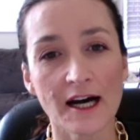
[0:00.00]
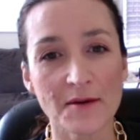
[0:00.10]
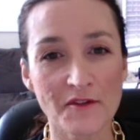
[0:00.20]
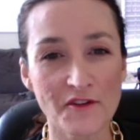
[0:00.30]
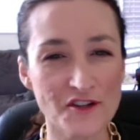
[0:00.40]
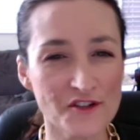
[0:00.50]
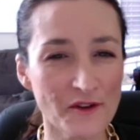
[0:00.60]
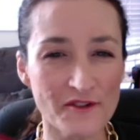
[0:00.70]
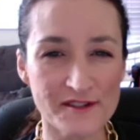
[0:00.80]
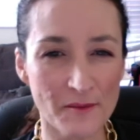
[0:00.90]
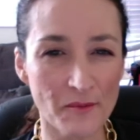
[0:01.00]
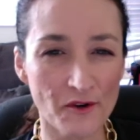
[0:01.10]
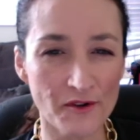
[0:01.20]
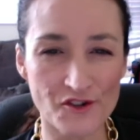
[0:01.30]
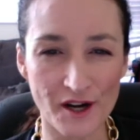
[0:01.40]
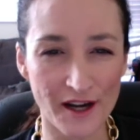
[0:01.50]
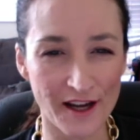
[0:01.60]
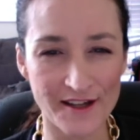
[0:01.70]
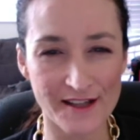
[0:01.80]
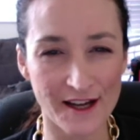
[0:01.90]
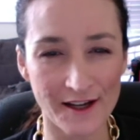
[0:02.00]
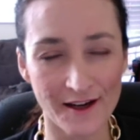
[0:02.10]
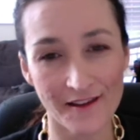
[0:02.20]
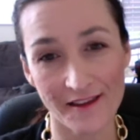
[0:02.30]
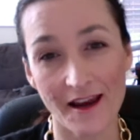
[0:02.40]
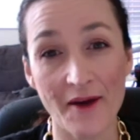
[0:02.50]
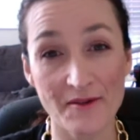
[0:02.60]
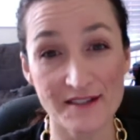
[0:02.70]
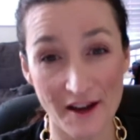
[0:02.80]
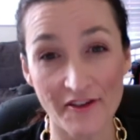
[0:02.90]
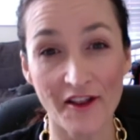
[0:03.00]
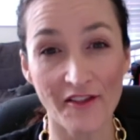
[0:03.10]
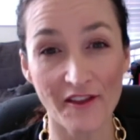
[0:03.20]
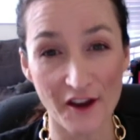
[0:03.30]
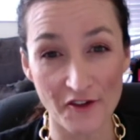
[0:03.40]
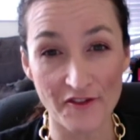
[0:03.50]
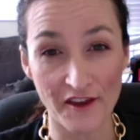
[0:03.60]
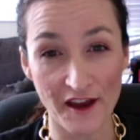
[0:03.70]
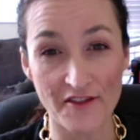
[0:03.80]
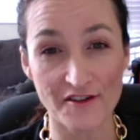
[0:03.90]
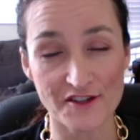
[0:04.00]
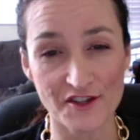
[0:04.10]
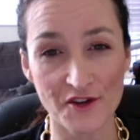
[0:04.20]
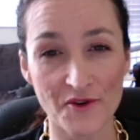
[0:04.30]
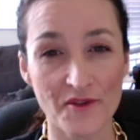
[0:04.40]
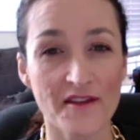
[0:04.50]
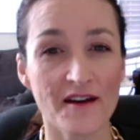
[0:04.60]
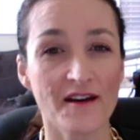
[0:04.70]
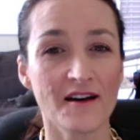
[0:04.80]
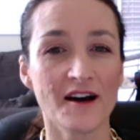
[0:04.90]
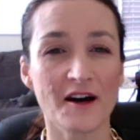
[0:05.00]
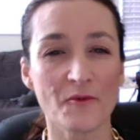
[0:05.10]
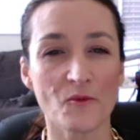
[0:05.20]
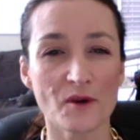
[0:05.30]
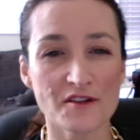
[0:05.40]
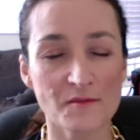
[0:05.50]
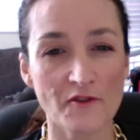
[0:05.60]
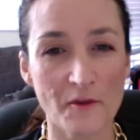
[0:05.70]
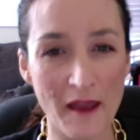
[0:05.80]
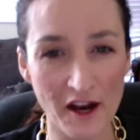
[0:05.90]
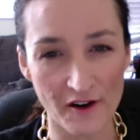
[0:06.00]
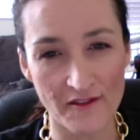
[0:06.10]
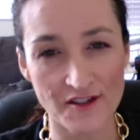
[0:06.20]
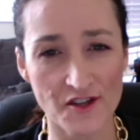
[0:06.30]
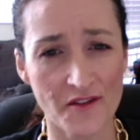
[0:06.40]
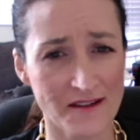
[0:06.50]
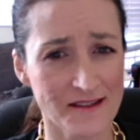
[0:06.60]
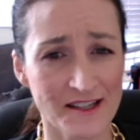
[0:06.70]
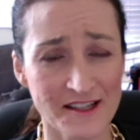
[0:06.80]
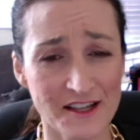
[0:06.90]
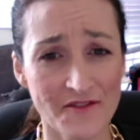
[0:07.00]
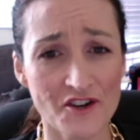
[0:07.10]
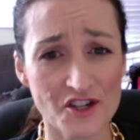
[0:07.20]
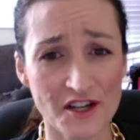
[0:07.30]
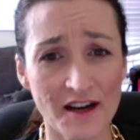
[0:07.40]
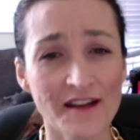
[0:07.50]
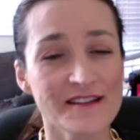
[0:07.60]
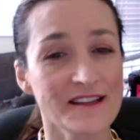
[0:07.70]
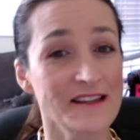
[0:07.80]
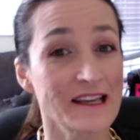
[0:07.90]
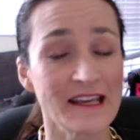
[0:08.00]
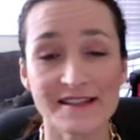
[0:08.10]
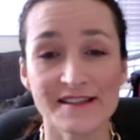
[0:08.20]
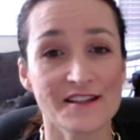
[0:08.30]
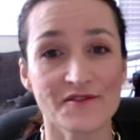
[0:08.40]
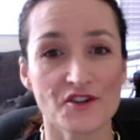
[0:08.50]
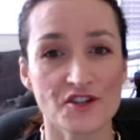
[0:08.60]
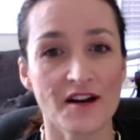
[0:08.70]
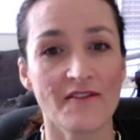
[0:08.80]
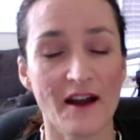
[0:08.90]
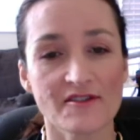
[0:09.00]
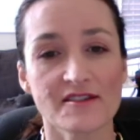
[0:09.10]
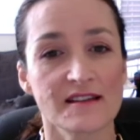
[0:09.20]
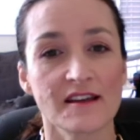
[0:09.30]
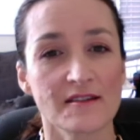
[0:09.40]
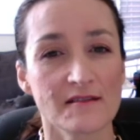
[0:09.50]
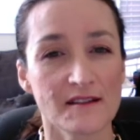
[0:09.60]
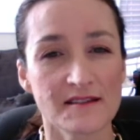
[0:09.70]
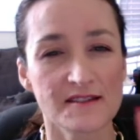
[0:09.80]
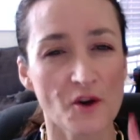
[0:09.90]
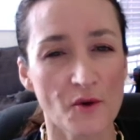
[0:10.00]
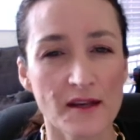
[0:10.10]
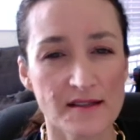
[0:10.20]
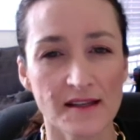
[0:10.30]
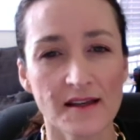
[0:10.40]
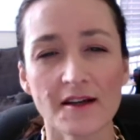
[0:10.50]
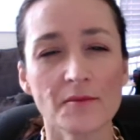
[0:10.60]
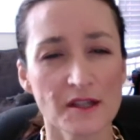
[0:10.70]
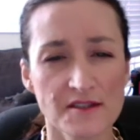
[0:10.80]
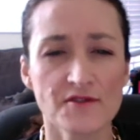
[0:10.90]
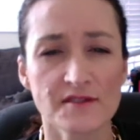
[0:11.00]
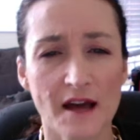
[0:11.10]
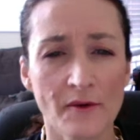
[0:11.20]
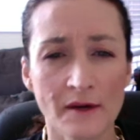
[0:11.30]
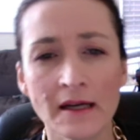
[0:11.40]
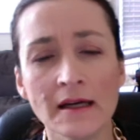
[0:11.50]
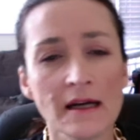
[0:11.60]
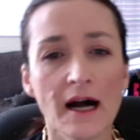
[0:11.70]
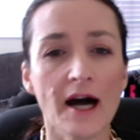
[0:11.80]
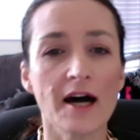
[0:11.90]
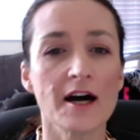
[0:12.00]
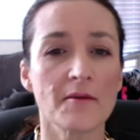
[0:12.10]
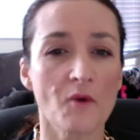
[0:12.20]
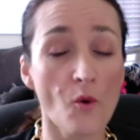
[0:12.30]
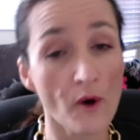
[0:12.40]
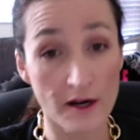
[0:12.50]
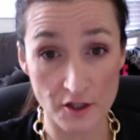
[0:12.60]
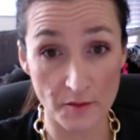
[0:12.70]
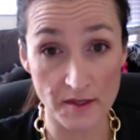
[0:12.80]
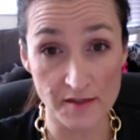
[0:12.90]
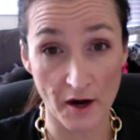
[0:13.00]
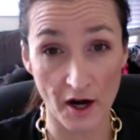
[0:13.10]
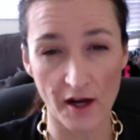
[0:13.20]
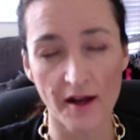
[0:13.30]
If you're just going for simple and trying to get it done, then I would definitely go for the other two. The Windows Movie Maker, the 2016 version, is like the easiest version I've ever seen. It's so easy. Please use that one. Or Adobe Spark.